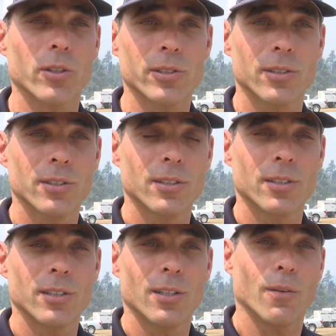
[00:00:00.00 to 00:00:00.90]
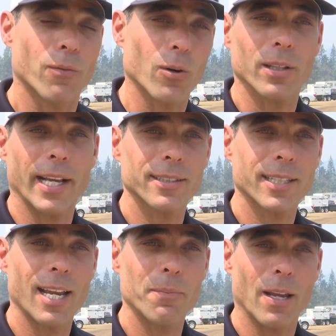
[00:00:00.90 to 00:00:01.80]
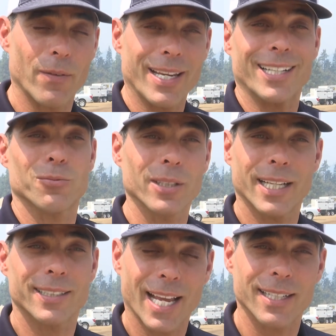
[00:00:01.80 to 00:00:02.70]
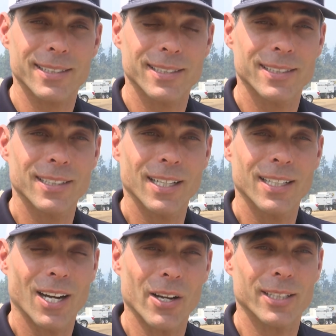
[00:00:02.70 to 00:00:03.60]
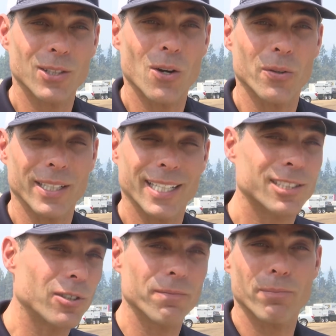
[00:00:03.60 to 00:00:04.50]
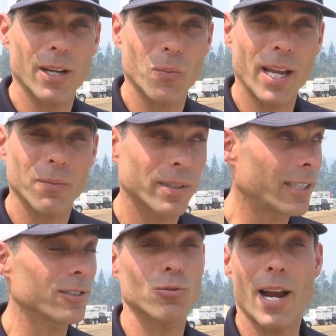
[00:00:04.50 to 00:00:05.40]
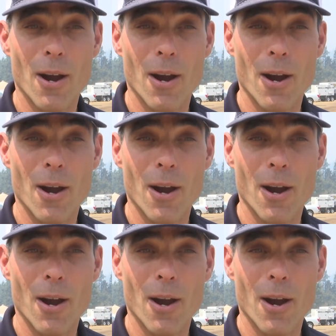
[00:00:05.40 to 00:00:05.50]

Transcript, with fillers: worse for a landscape if it gets really intense on its own and gets driven by wind when there's